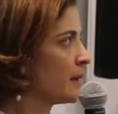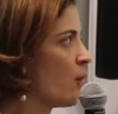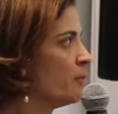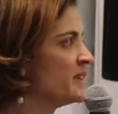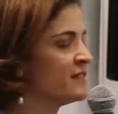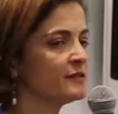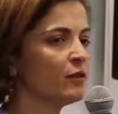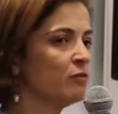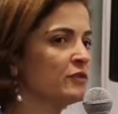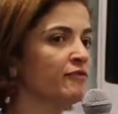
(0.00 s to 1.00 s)
companies
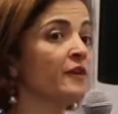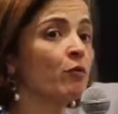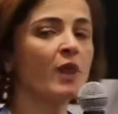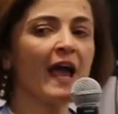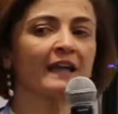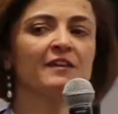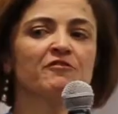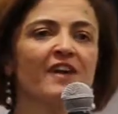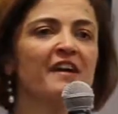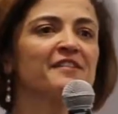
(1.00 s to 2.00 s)
don't feel like
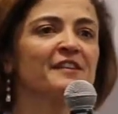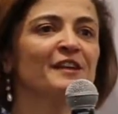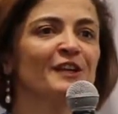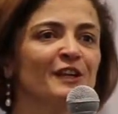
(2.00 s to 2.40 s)
investing